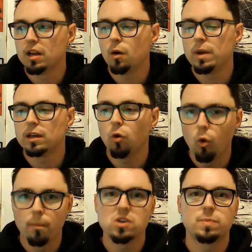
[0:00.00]
we can
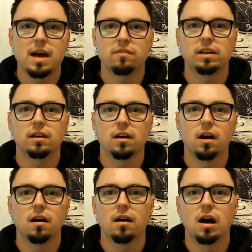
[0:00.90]
almost be having
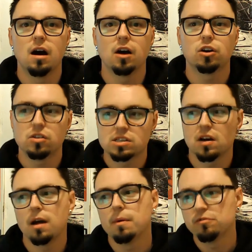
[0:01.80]
a good
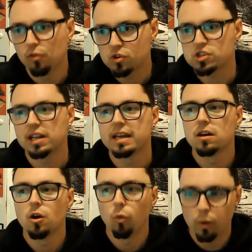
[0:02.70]
time, unfortunately,
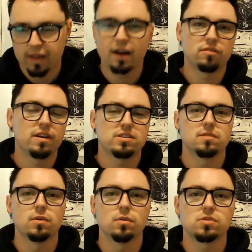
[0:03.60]
without
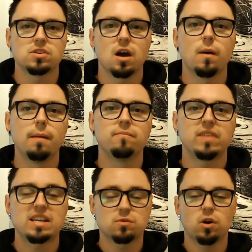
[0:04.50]
festivals. So
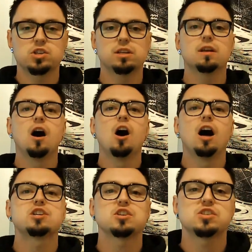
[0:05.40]
thanks for watching.
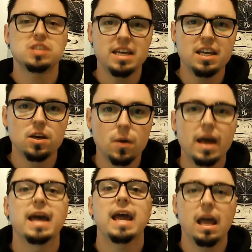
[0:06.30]
I shall see you
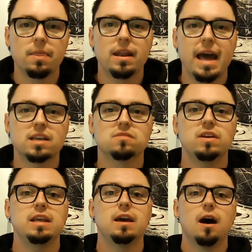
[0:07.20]
in the next
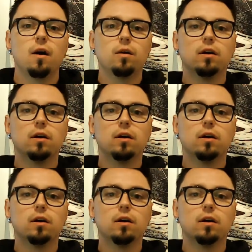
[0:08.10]
video.